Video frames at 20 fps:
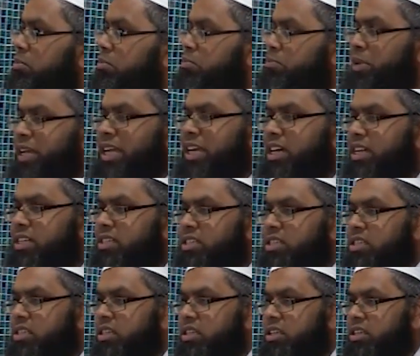
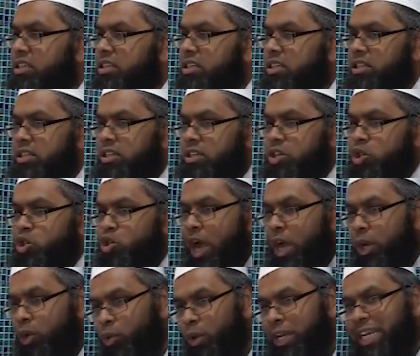Because
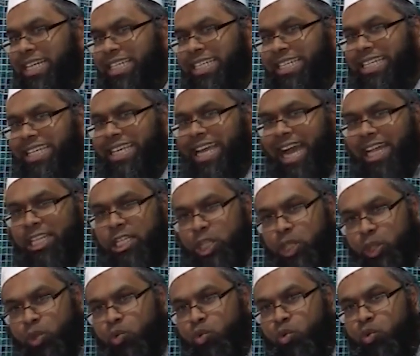tranquility and
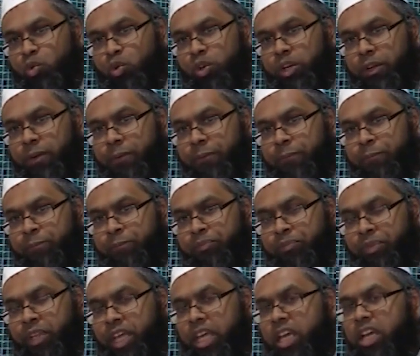sukoon,
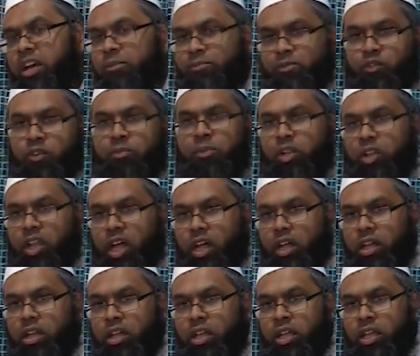it comes from
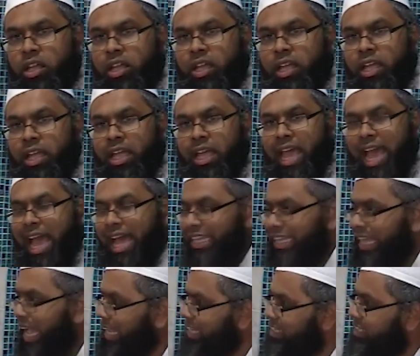Allah.
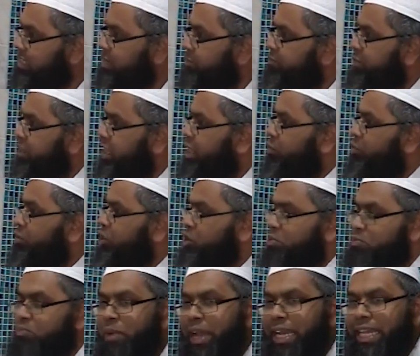And that is something which
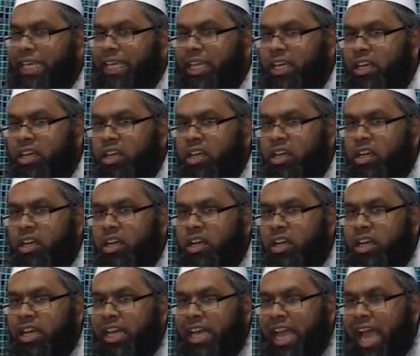money
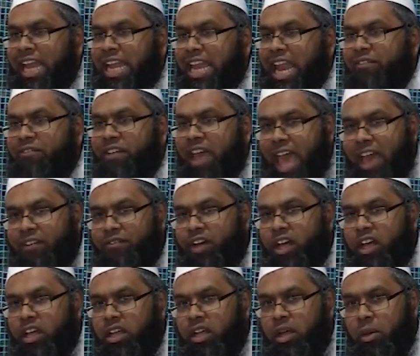can never
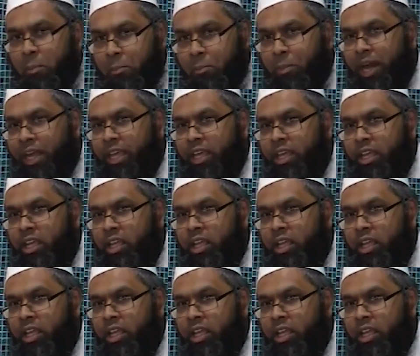ever buy.